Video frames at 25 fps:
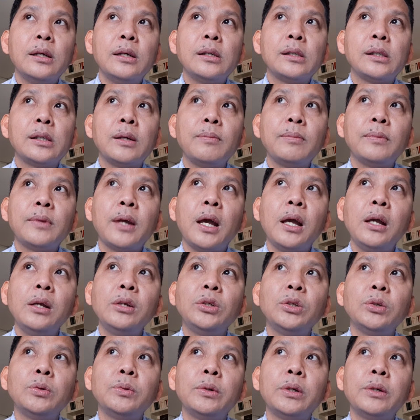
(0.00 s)

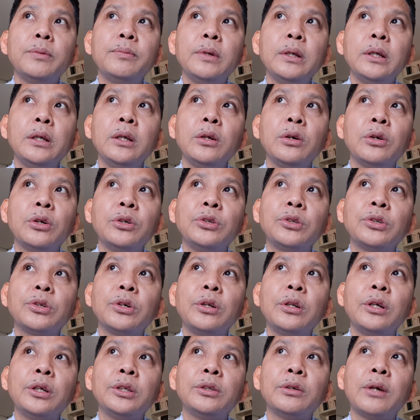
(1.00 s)
Sometimes you will be in
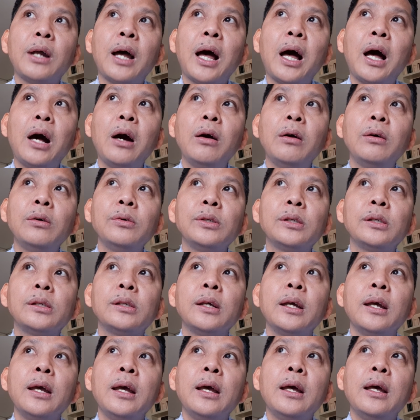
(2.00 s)
control at your house.
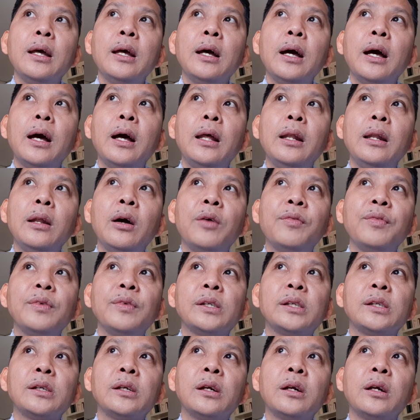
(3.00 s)
An
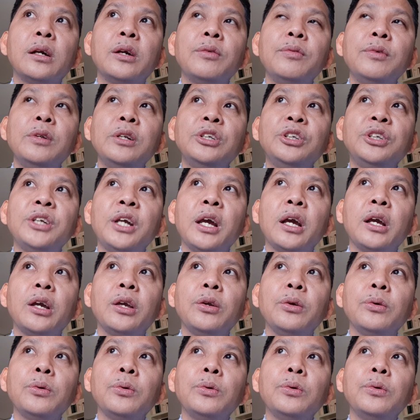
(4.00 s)
officer will check
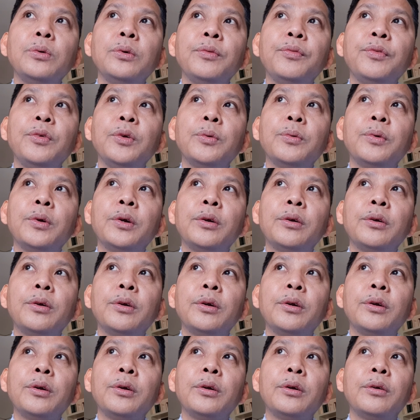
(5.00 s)
you if you
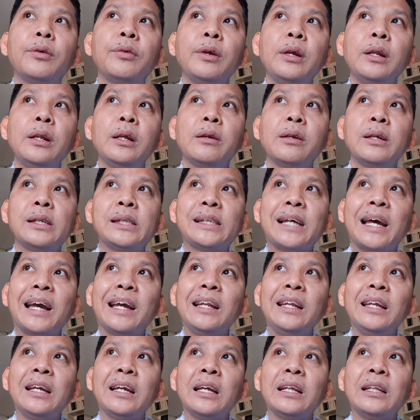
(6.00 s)
were really
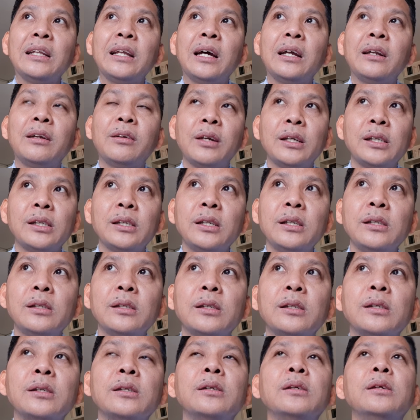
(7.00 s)
residing in that
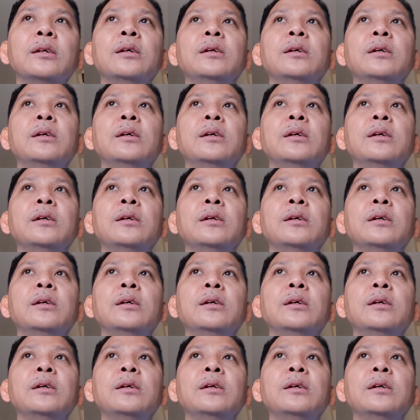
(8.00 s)
residence.